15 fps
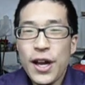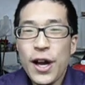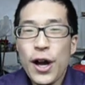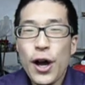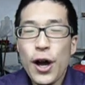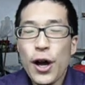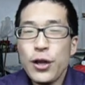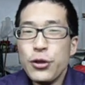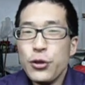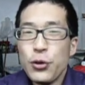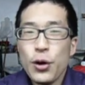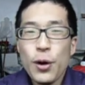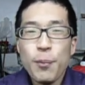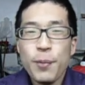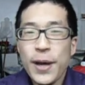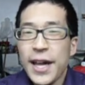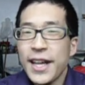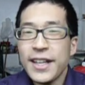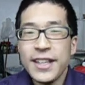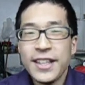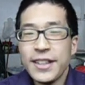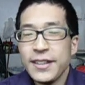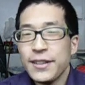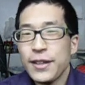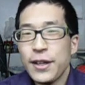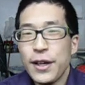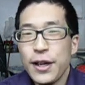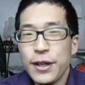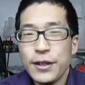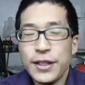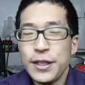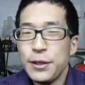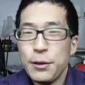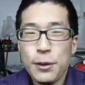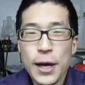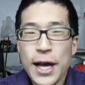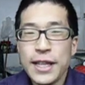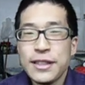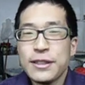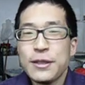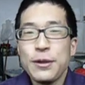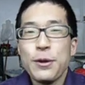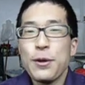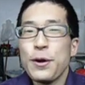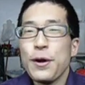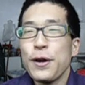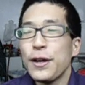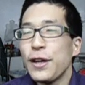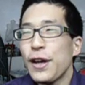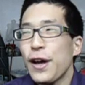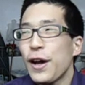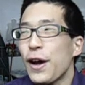Europe and in the US learn